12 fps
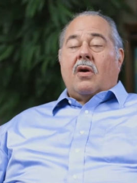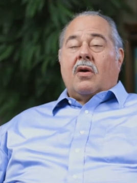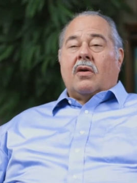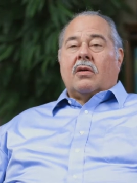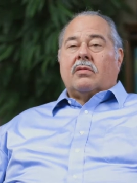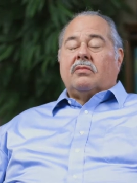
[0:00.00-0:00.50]

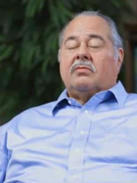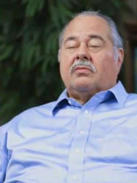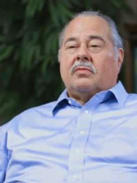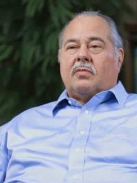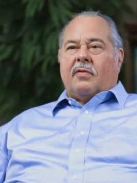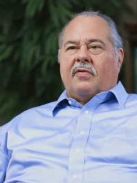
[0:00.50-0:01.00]
are
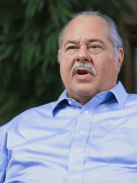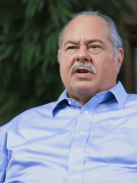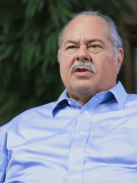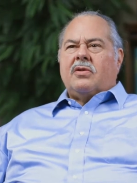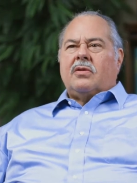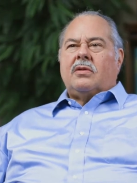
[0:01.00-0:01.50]

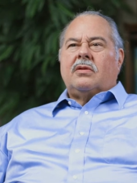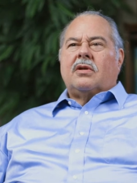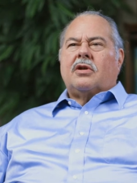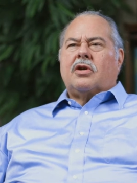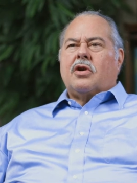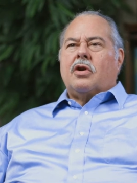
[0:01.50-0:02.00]
professional,
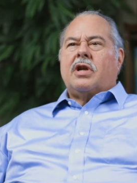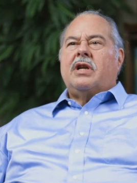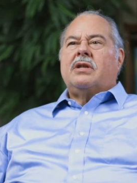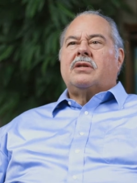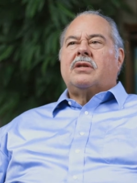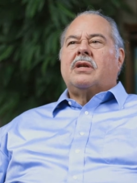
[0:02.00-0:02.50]

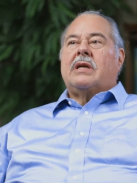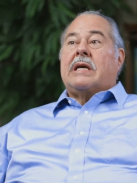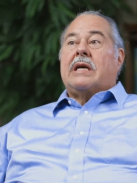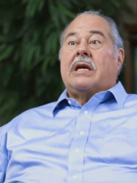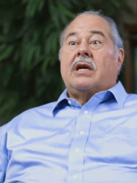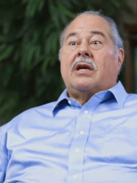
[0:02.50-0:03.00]
courteous,
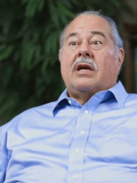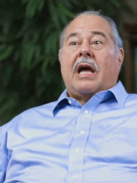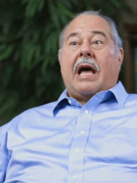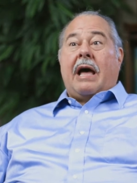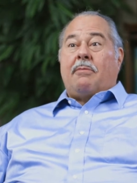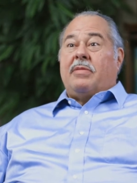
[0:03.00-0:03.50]

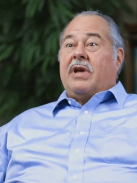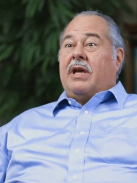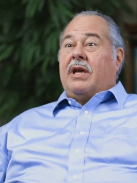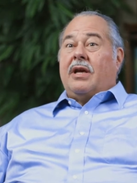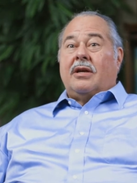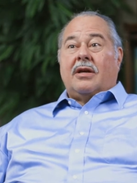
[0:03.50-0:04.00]

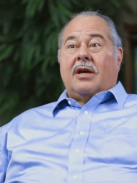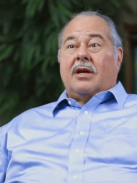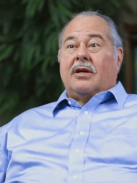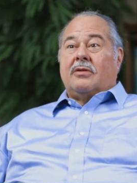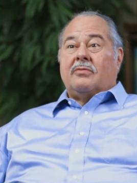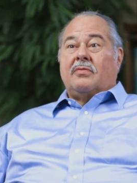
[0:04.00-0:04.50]
happy.
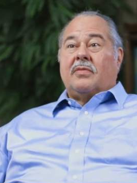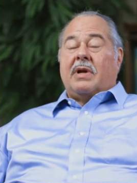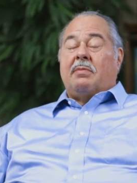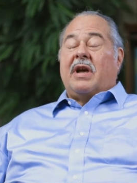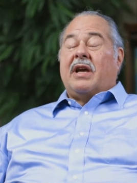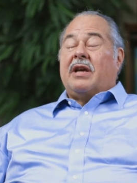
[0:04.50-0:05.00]
Uh, they
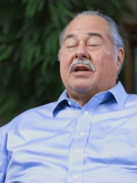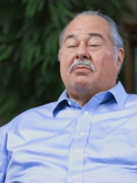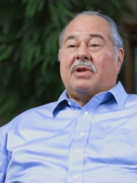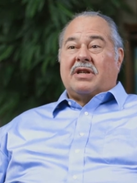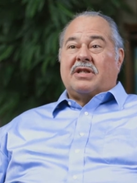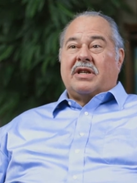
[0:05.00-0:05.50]
make it a
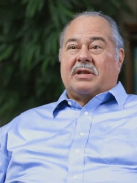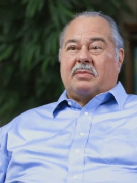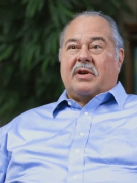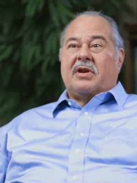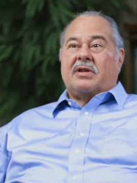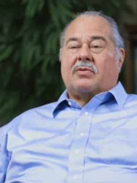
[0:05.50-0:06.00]
pleasant
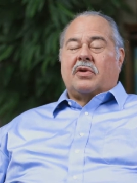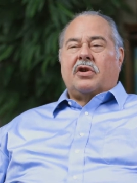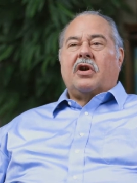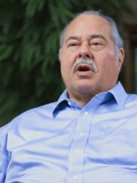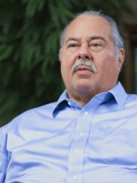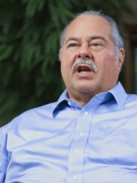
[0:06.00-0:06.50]
experience when you
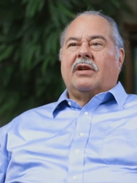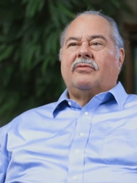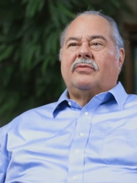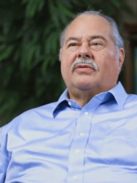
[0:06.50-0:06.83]
come in.